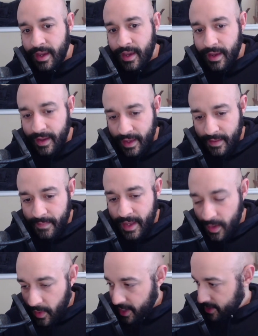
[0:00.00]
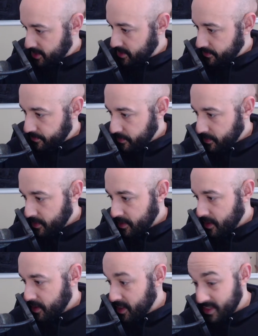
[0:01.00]
in, eh, in many ways
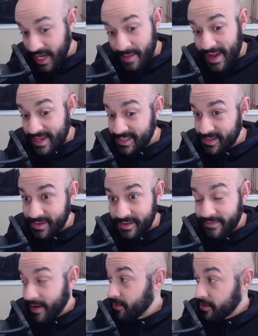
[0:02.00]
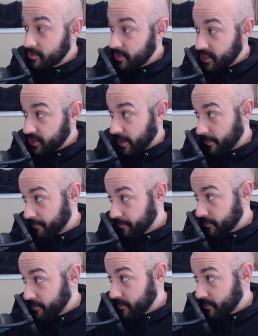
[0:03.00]
to Tom Ascol and Founders Ministry.